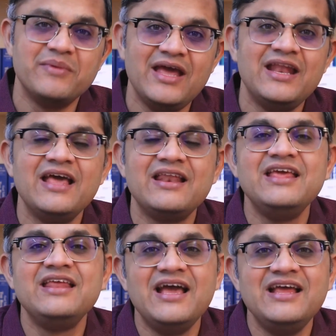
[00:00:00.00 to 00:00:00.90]
Can I
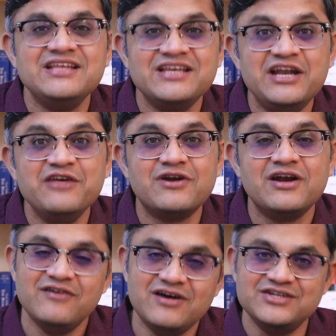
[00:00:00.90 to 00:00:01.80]
rewrite in a
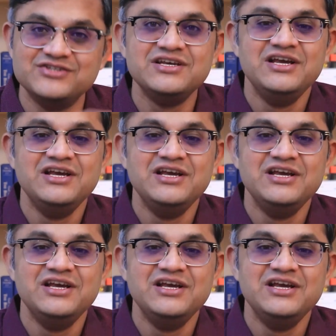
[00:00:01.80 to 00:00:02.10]
different words?